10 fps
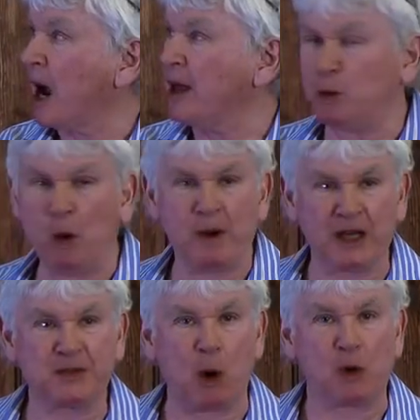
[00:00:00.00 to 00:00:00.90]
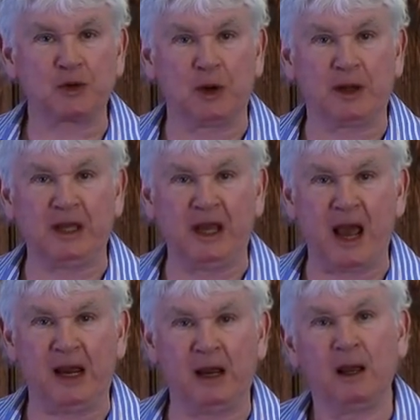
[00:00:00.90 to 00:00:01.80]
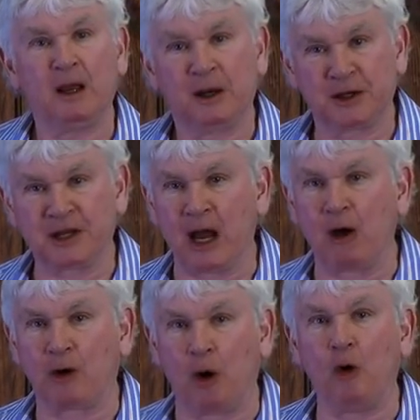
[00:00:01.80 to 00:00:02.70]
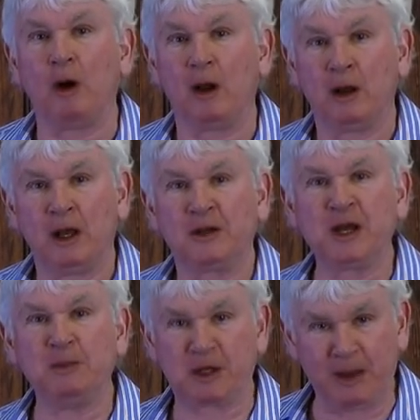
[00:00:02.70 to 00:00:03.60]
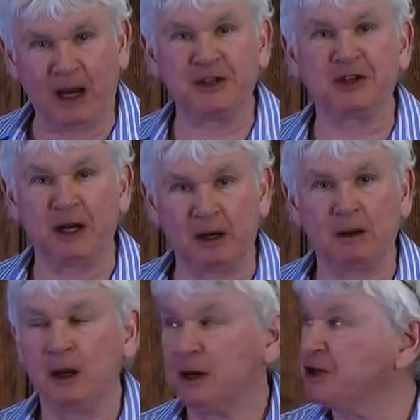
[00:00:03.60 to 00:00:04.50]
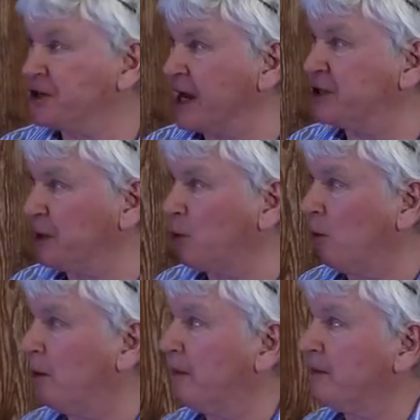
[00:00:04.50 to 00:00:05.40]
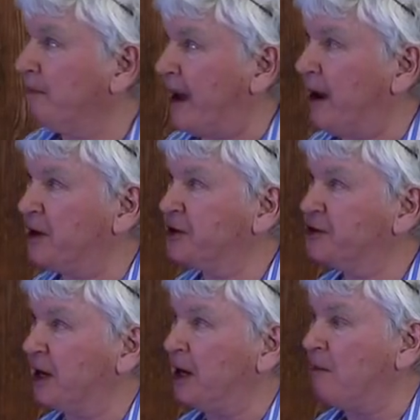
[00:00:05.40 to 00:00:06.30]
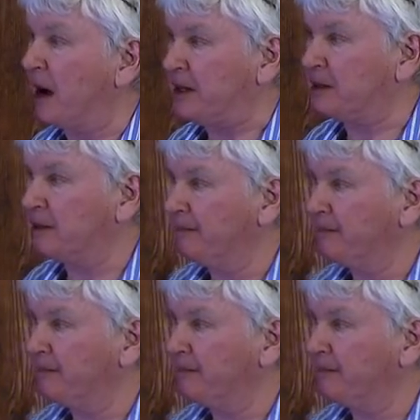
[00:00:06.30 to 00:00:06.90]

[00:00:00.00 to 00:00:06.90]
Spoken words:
And the woman I spoke to at the EA just an hour ago seems to be listening. She says she will bear this in mind.